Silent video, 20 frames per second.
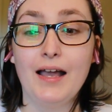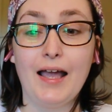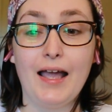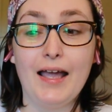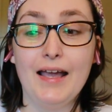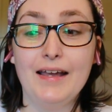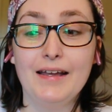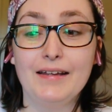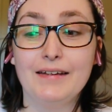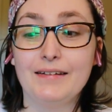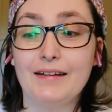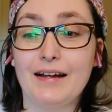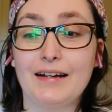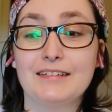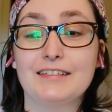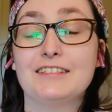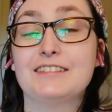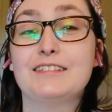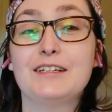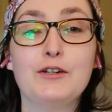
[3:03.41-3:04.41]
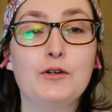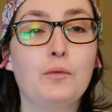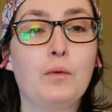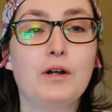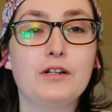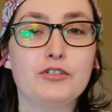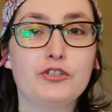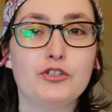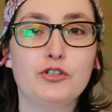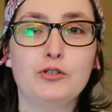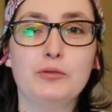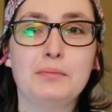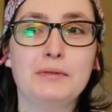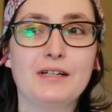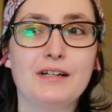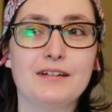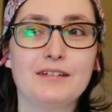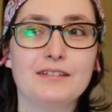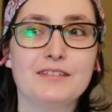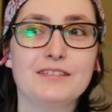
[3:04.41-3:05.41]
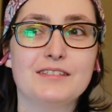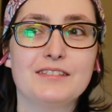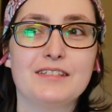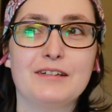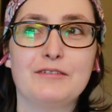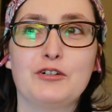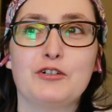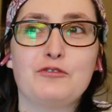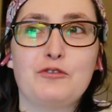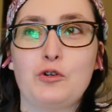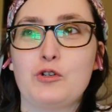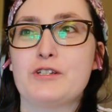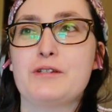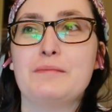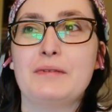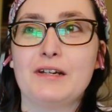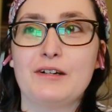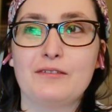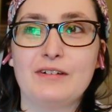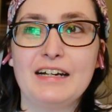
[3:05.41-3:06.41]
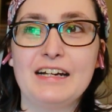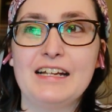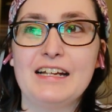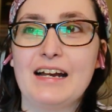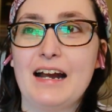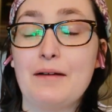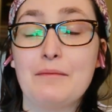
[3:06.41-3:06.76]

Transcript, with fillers: and I just didn't want to because if you're forcing me to read it,